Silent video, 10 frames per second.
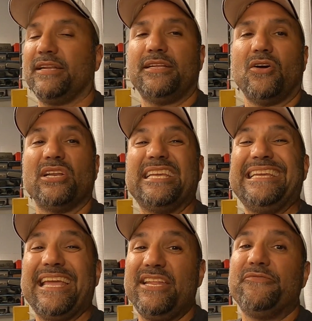it in on
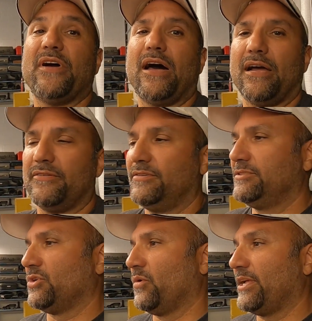E85.
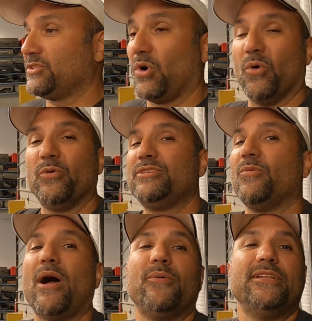So that's the whole reason
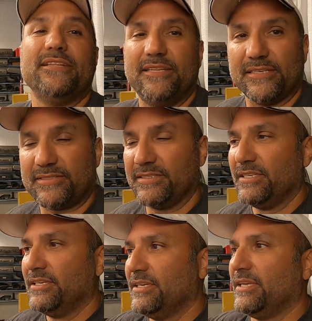why we did this,
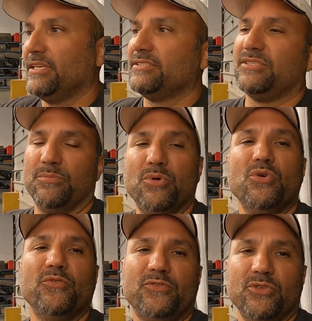is to
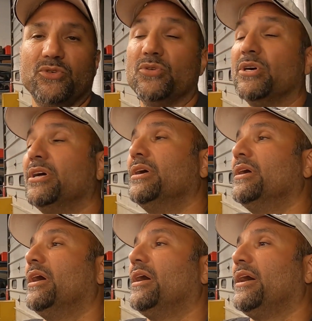move to
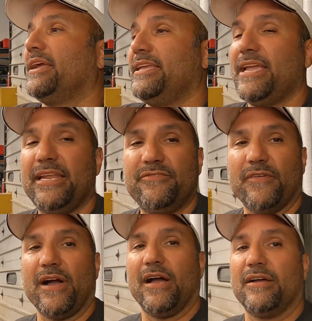
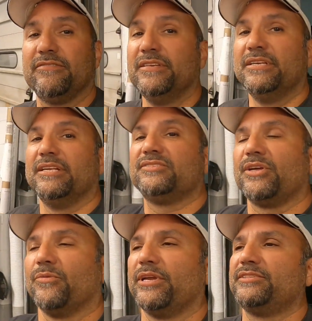E85
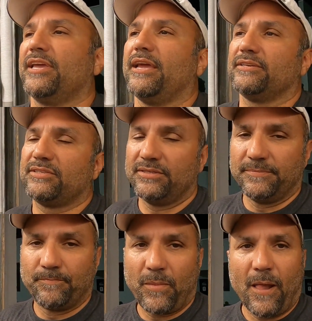instead of race gas.
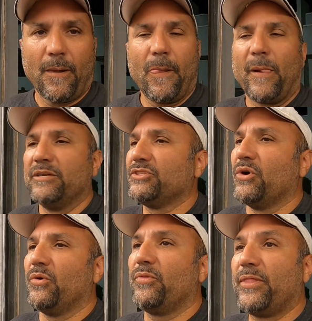
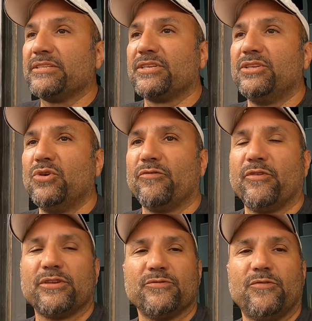So that's gonna do it
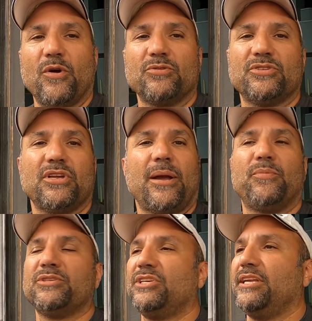for this one, folks. I
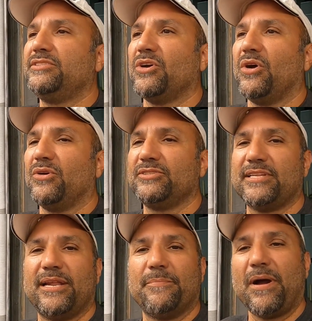appreciate y'all
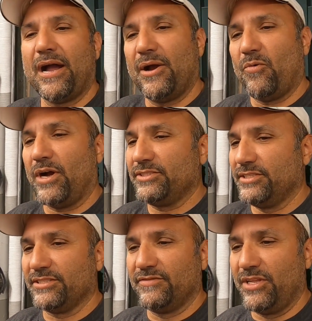standing by
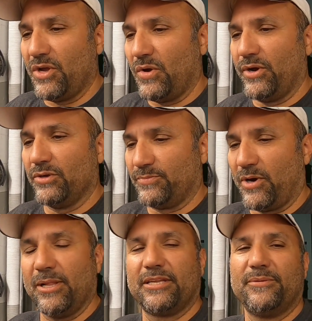watching this video. I know it's
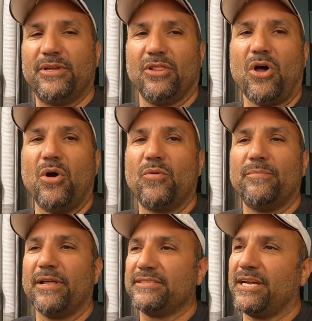probably gonna be a long
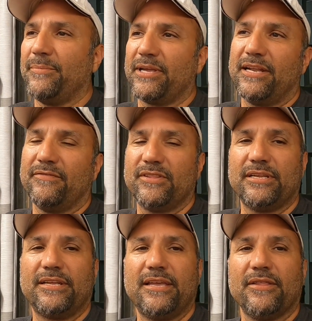one by the time I get
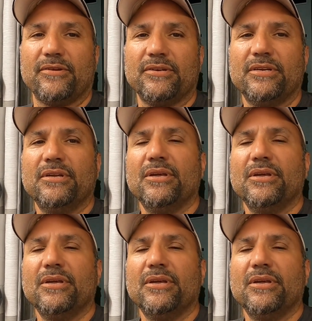everything together,